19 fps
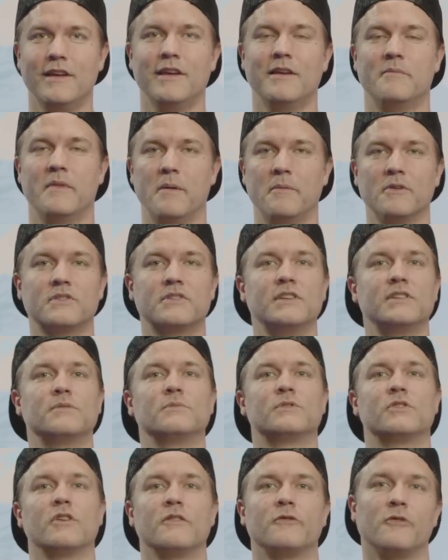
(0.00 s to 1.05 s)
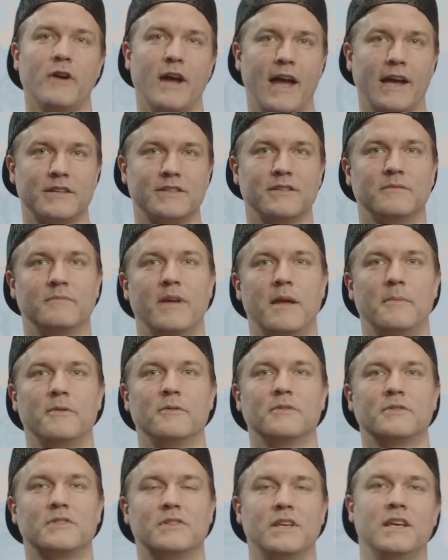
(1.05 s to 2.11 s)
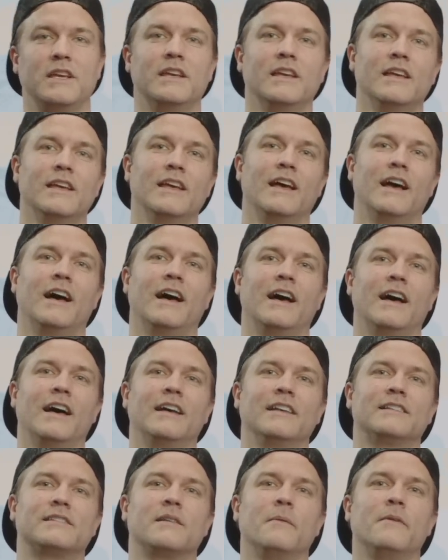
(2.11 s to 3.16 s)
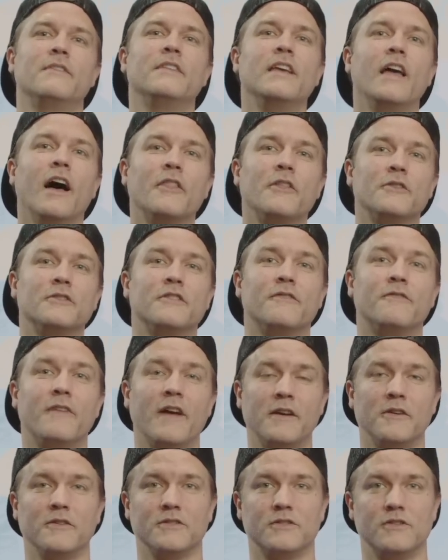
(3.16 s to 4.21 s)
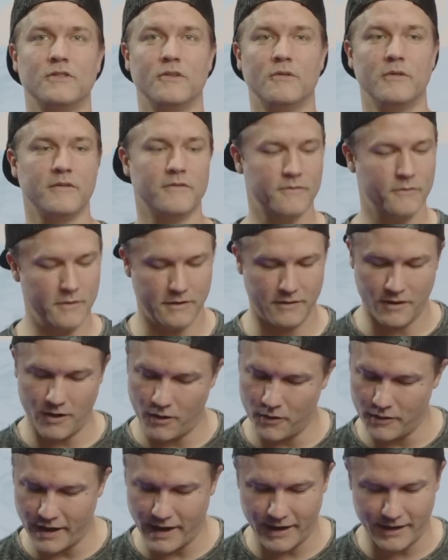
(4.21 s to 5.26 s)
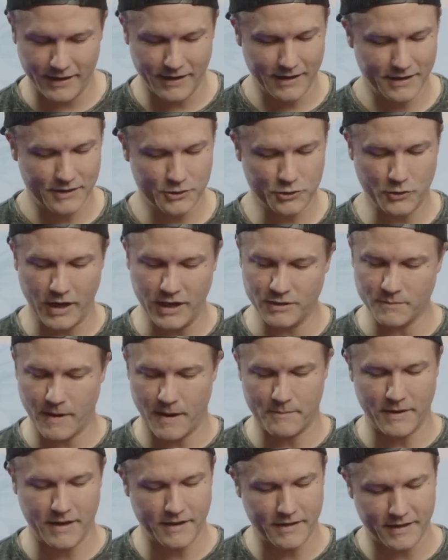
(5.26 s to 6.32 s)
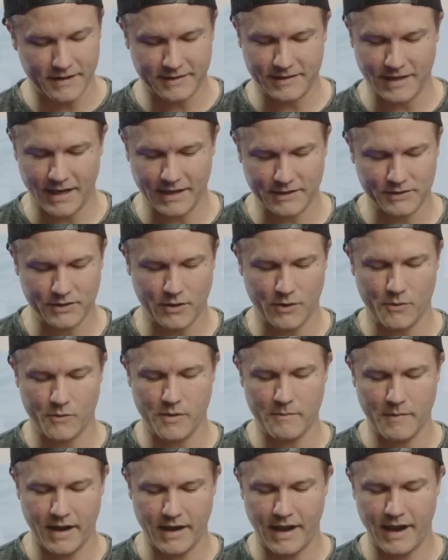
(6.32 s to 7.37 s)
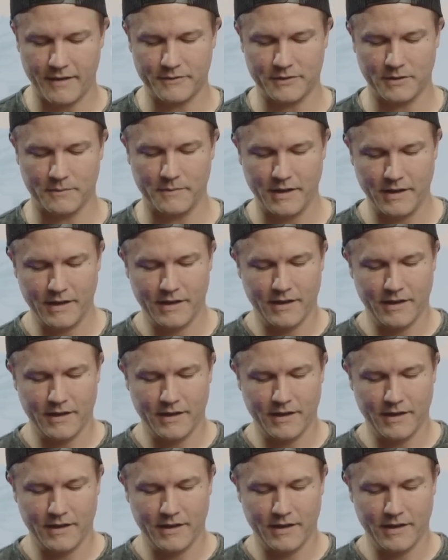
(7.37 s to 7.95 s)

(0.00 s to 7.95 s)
maybe we'll see some surfer action maybe we'll see uh, some of the other defenders you know we we know that strange might be in this set so we might have some